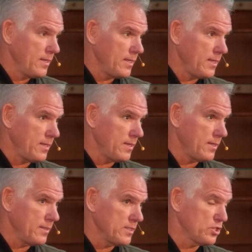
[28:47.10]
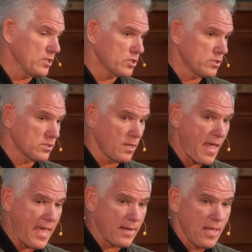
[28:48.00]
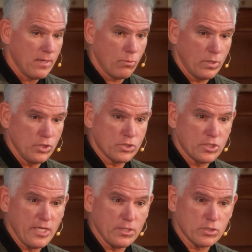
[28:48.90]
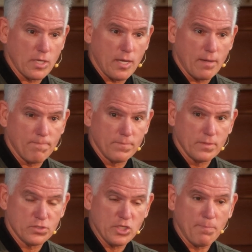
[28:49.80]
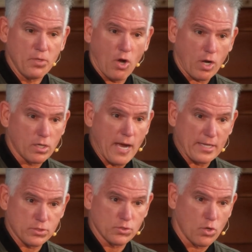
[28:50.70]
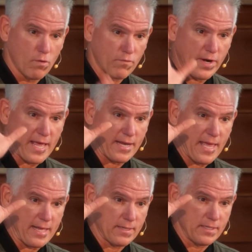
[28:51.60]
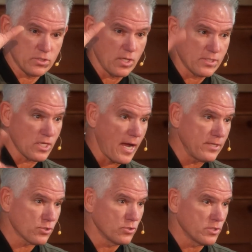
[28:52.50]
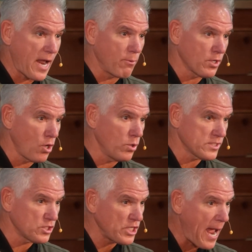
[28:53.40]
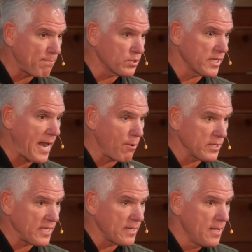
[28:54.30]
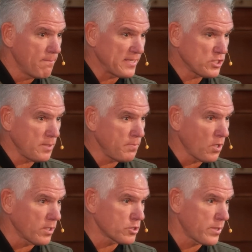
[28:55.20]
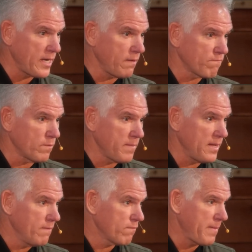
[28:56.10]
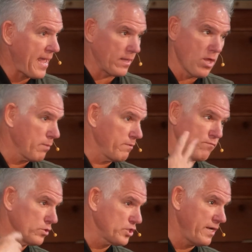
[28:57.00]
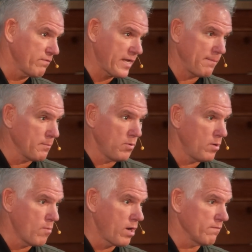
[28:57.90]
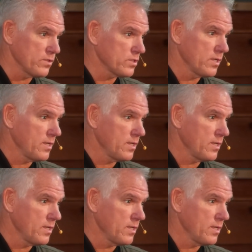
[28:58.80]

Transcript: existence. You know, Ann used to teach CPR classes over at Estancia High School, and I would go as a chaplain and I would get my CPR training from Ann long before she ever came to Palm Harvest.